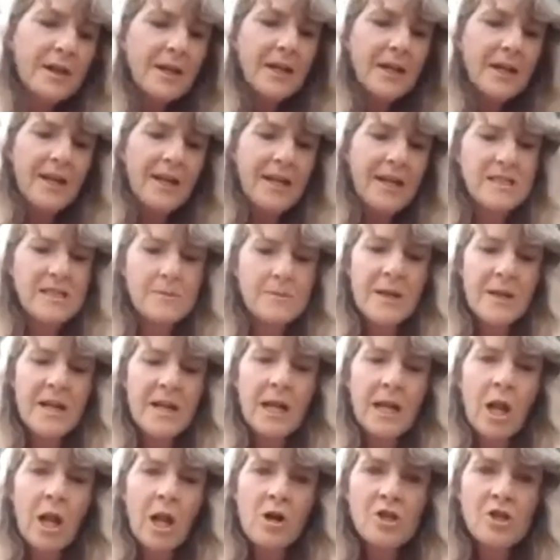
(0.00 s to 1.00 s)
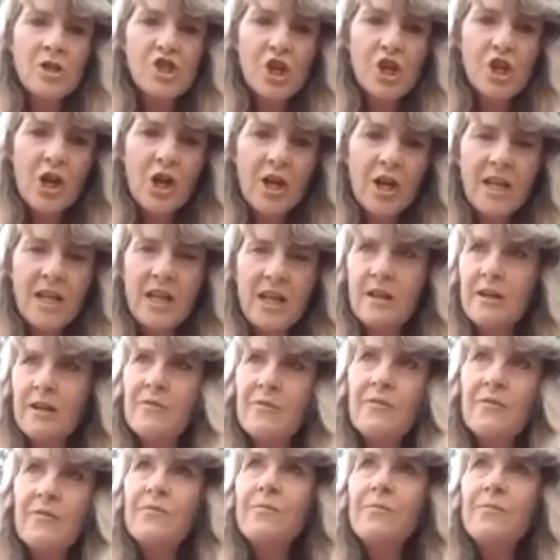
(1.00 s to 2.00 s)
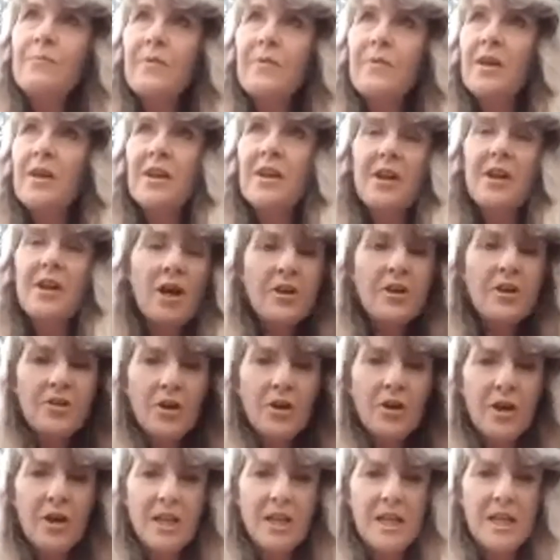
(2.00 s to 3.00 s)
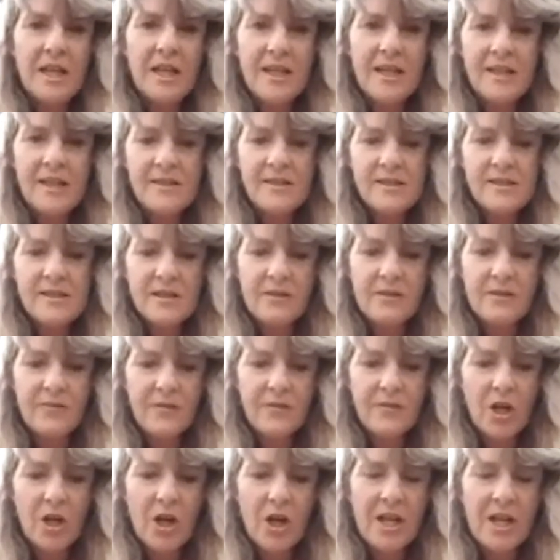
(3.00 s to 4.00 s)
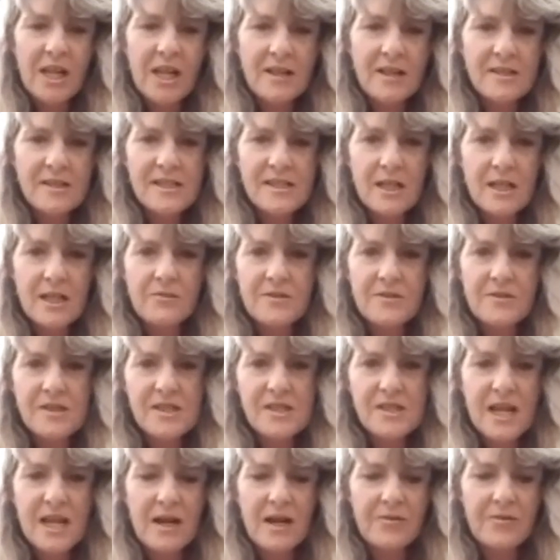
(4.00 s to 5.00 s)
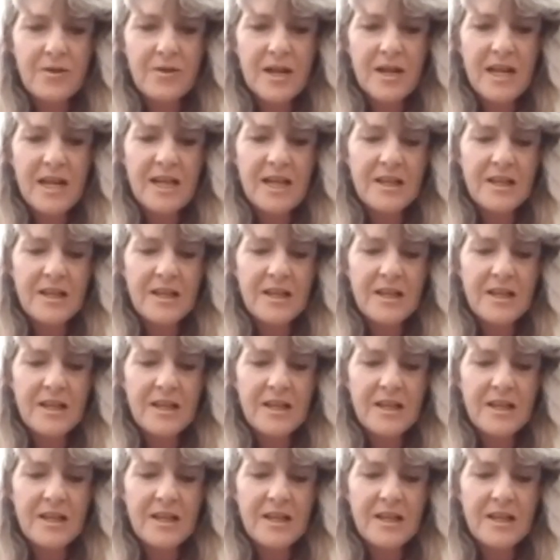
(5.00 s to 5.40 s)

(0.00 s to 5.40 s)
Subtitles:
it's been a long journey of, 30 years of learning and self-discovery,